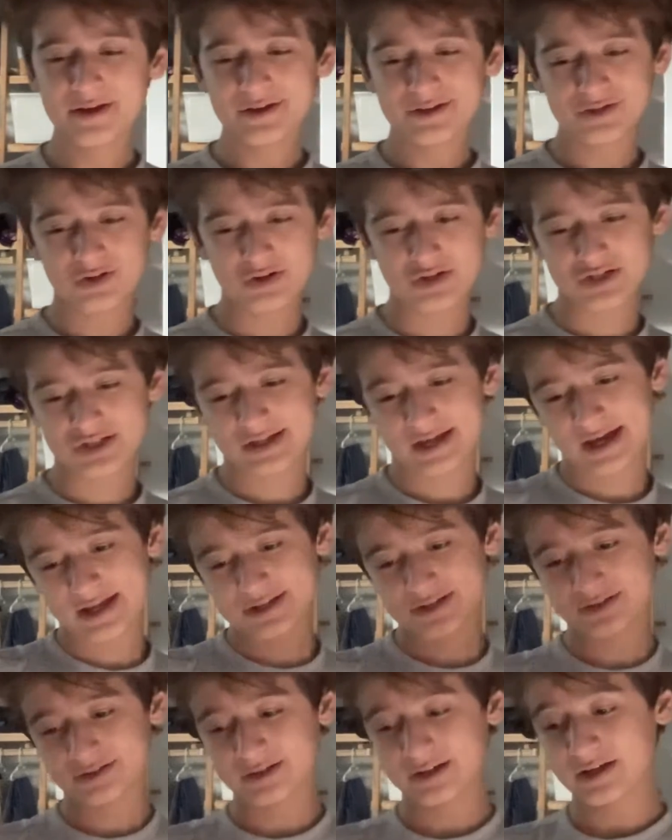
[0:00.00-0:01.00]
So I just
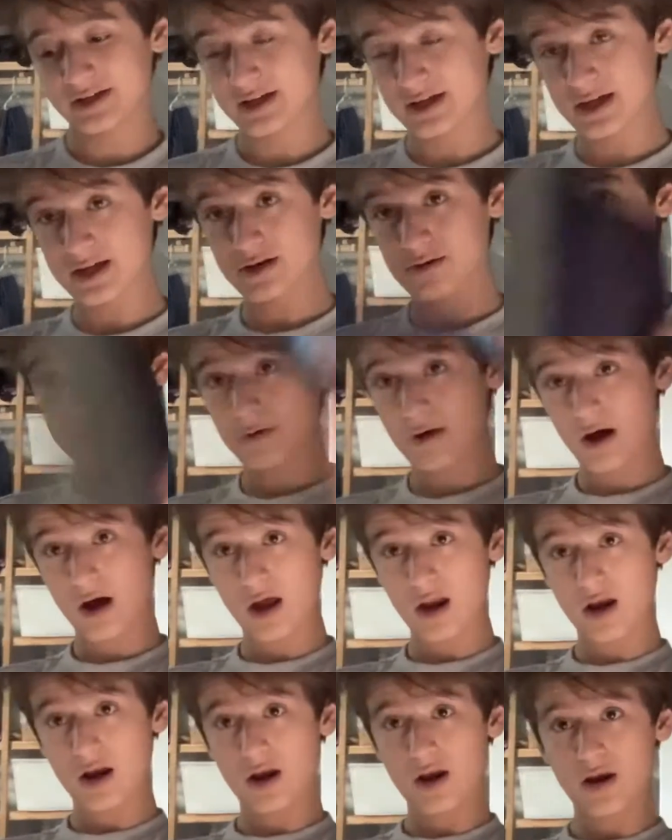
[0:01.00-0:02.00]
canceled it and
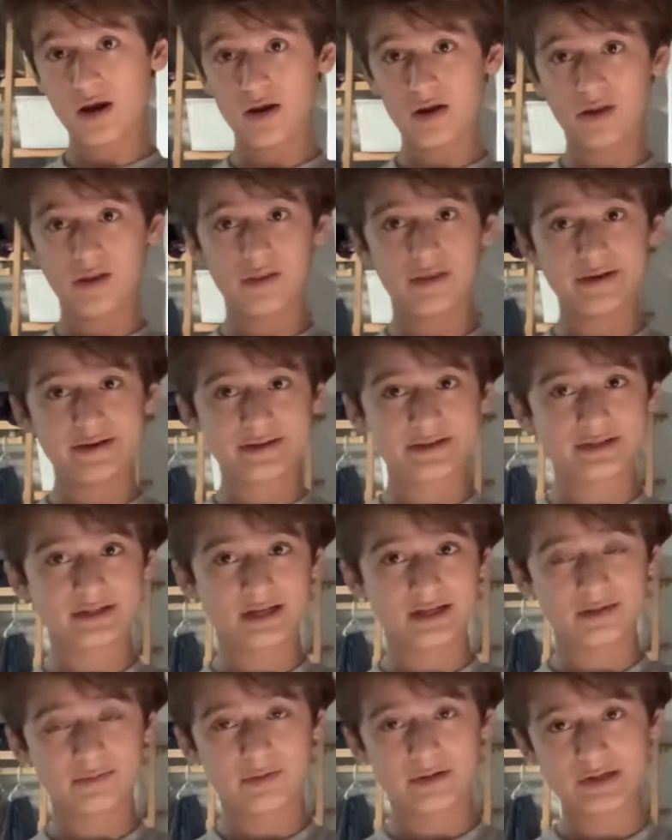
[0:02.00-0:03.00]
bought this
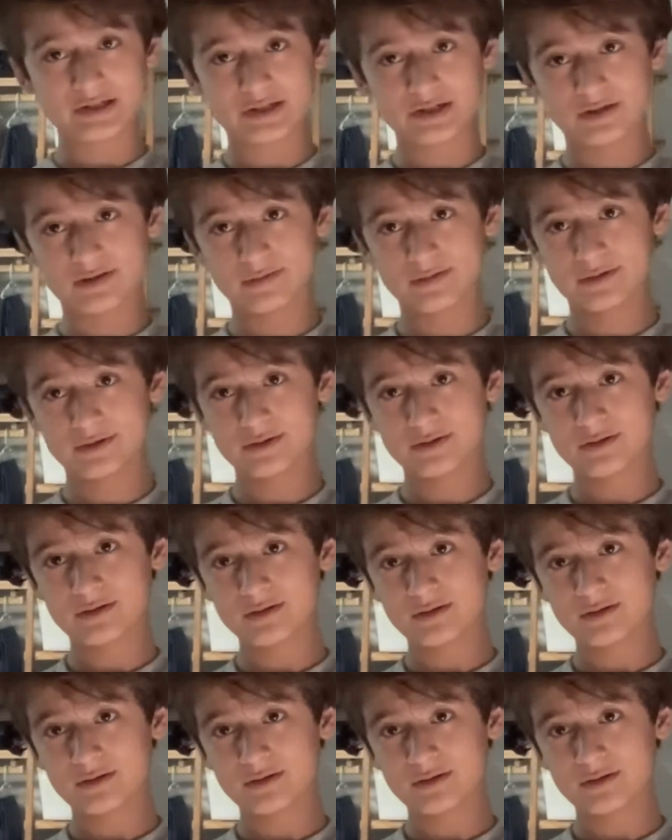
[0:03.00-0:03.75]
at Barnes & Noble.